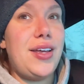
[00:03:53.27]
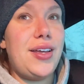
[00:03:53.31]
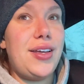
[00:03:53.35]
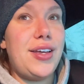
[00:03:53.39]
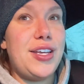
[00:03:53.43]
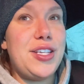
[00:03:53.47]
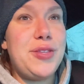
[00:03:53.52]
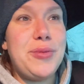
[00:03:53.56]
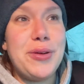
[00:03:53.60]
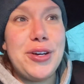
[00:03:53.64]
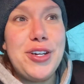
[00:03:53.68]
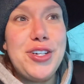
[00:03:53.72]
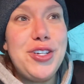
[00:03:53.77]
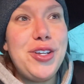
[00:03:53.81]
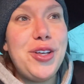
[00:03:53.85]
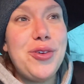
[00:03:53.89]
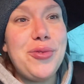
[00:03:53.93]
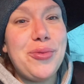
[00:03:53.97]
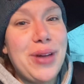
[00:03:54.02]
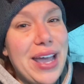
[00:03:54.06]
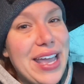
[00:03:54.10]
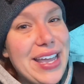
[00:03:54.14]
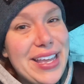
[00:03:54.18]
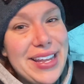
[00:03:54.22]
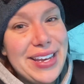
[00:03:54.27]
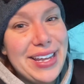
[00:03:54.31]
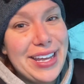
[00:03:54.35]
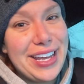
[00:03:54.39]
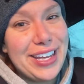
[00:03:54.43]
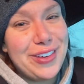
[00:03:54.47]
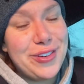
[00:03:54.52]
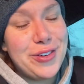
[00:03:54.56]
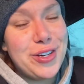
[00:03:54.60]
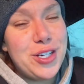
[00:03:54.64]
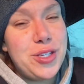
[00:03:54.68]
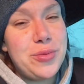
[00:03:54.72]
a spiritual
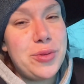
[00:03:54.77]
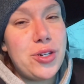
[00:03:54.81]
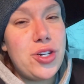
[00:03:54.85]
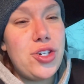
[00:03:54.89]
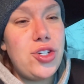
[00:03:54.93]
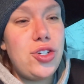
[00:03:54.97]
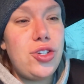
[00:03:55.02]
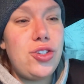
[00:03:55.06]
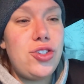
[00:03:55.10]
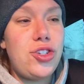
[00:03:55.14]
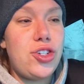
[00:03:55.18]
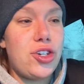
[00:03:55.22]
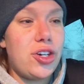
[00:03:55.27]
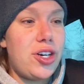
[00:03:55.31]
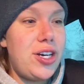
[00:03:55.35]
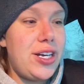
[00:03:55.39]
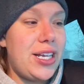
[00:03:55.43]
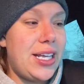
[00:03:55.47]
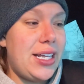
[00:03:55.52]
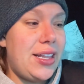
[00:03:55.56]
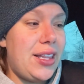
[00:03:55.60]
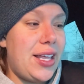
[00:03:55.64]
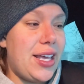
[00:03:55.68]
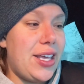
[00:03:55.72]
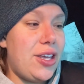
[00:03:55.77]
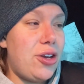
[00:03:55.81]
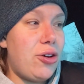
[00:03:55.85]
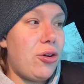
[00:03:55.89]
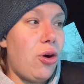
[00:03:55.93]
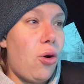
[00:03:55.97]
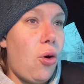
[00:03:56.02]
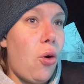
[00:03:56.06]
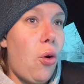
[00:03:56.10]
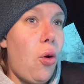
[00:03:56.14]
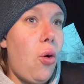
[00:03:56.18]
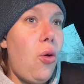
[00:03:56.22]
awakening or a spiritual journey. Like your
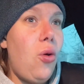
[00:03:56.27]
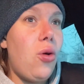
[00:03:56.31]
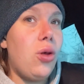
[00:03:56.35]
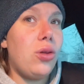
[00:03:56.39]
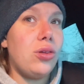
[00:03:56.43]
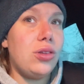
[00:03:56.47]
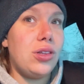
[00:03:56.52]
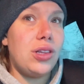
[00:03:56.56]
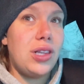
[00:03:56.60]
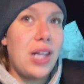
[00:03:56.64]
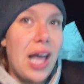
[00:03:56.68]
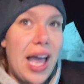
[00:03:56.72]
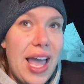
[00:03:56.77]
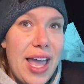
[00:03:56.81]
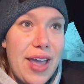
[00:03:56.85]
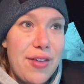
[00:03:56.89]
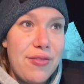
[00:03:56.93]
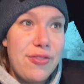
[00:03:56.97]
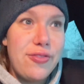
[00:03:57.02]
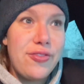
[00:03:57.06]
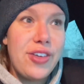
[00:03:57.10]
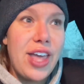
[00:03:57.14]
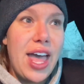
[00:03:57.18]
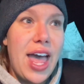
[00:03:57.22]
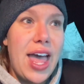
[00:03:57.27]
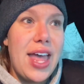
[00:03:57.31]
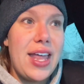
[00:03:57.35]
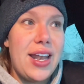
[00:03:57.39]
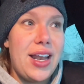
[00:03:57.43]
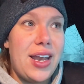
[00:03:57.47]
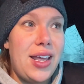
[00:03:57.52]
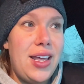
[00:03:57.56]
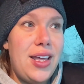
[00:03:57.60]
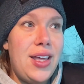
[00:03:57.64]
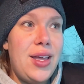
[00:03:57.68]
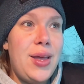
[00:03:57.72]
whole life
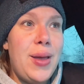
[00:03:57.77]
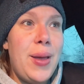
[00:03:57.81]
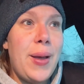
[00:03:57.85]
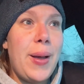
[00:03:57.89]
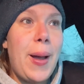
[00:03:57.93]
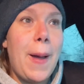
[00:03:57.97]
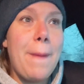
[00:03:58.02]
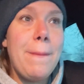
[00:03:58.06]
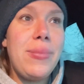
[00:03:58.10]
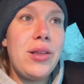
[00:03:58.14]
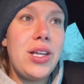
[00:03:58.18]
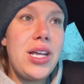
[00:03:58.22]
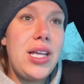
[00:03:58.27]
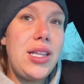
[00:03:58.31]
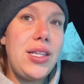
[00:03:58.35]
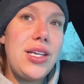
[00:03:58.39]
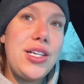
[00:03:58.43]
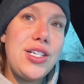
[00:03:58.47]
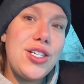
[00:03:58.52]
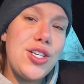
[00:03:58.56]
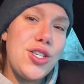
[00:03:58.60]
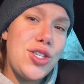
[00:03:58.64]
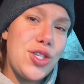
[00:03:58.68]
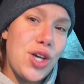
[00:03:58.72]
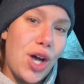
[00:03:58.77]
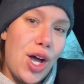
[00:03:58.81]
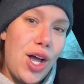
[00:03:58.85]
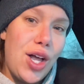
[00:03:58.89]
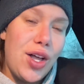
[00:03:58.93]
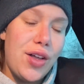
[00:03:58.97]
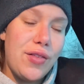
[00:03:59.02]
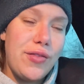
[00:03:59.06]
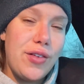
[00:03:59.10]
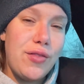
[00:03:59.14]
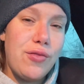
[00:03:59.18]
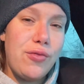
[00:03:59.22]
can completely
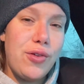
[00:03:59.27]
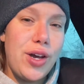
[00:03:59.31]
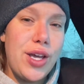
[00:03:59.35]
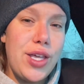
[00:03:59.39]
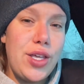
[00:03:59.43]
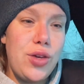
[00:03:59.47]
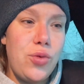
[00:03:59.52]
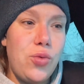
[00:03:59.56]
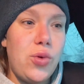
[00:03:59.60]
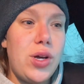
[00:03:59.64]
dissolve of what you